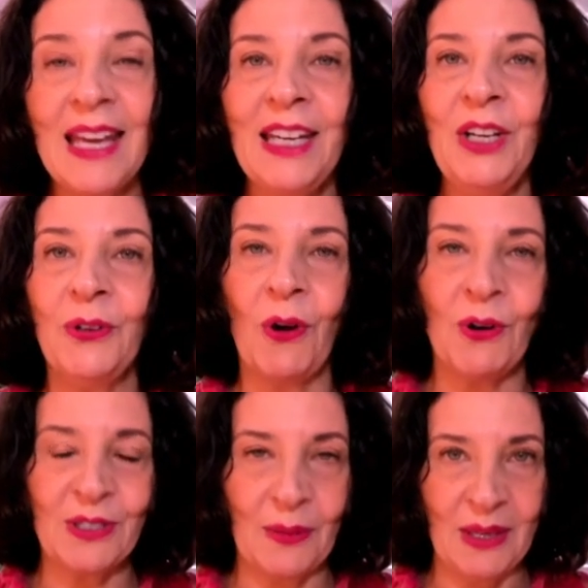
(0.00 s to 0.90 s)
Here
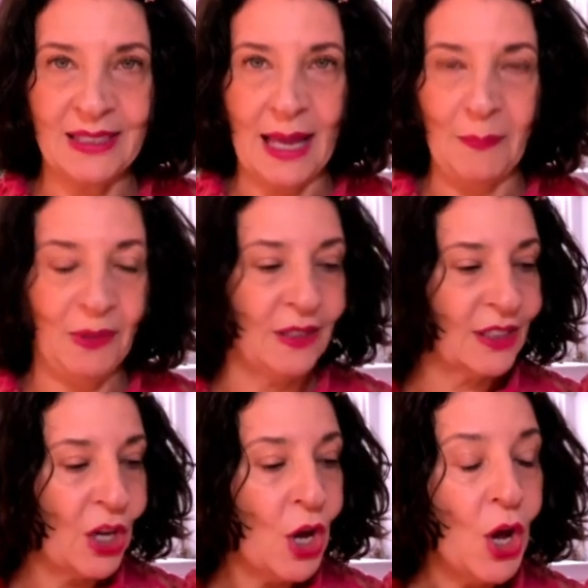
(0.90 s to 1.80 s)
are some
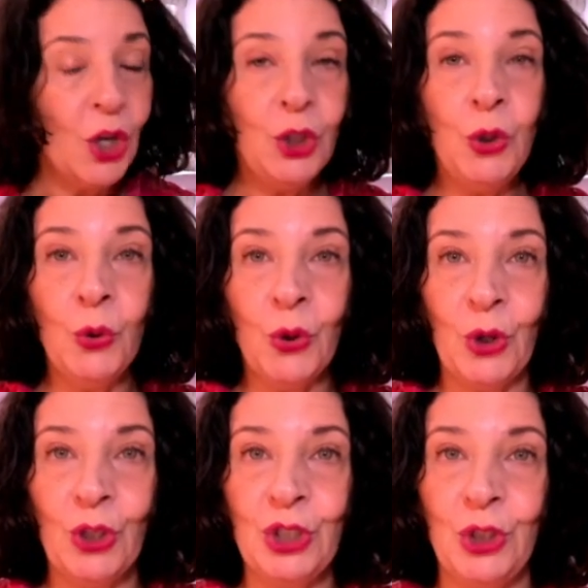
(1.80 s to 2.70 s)
examples. You
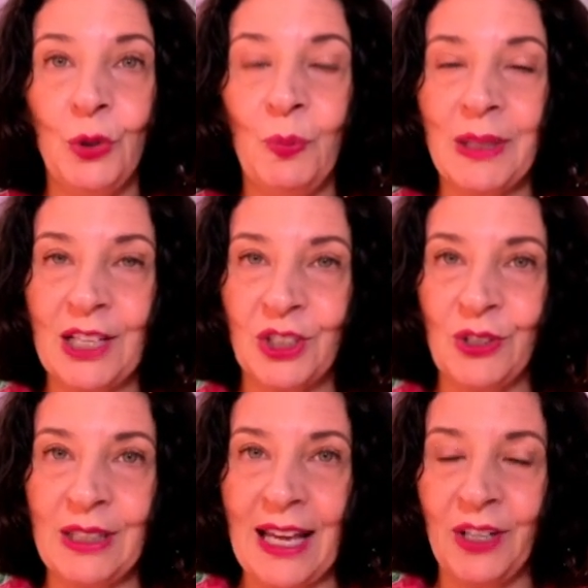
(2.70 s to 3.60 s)
could do
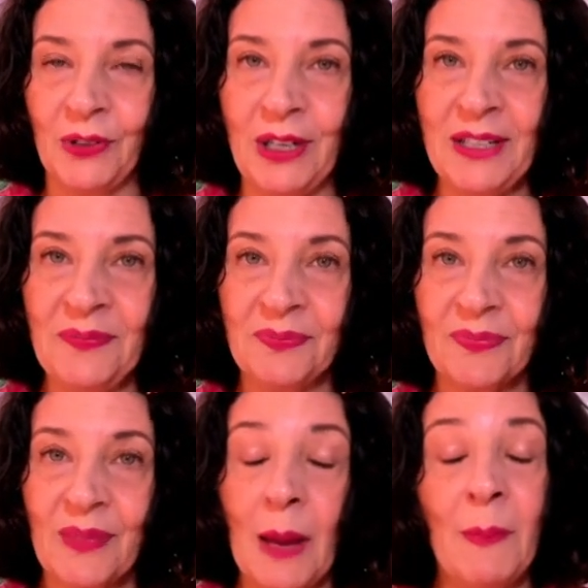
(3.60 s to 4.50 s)
pleasure layering.
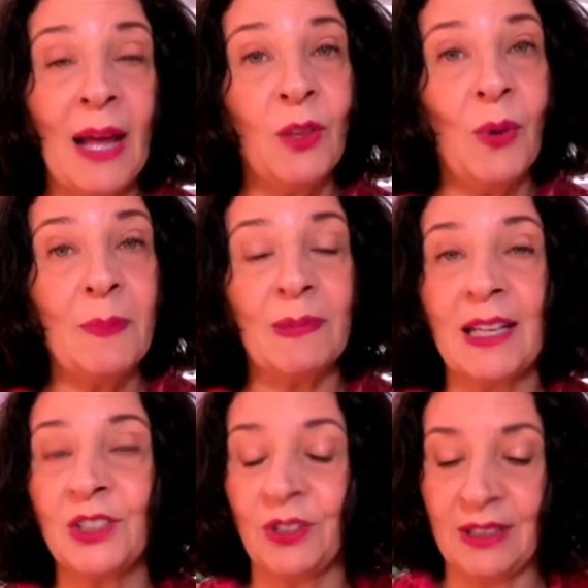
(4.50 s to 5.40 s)
And by the way,
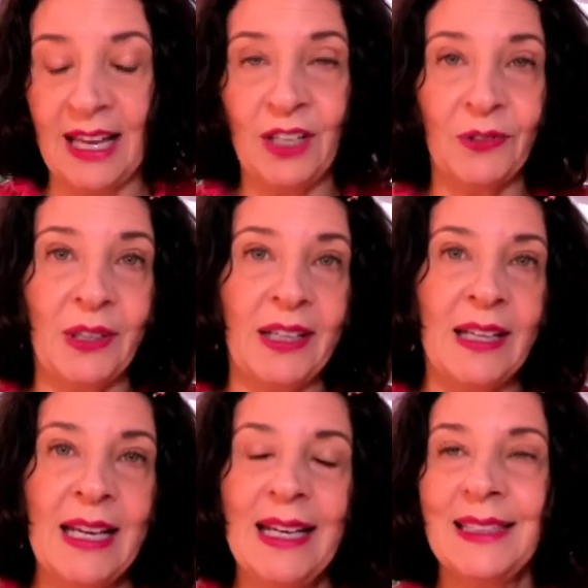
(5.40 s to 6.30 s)
pleasure
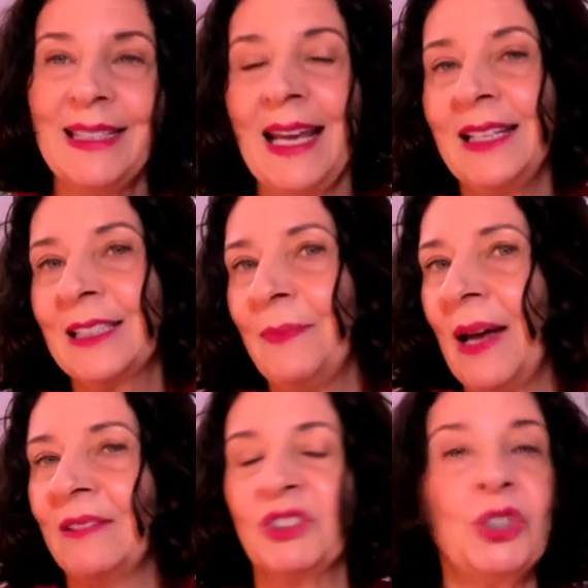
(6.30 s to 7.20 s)
layering takes
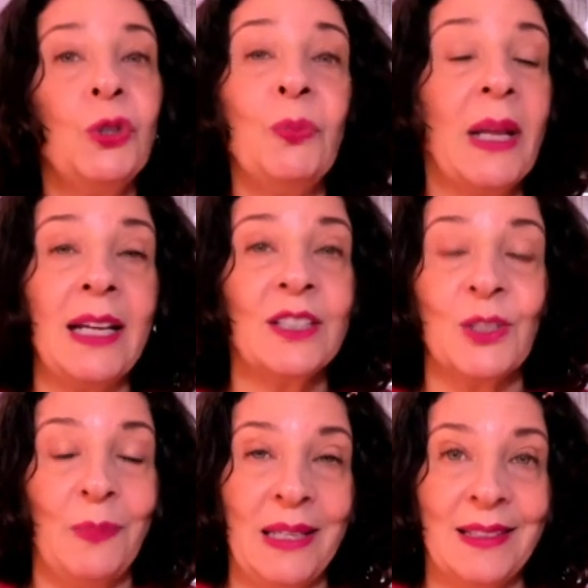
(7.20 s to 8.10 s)
about 2
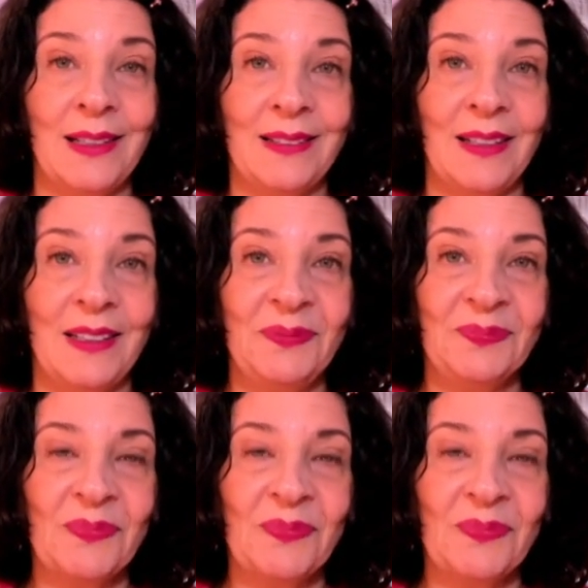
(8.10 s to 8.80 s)
minutes, basically.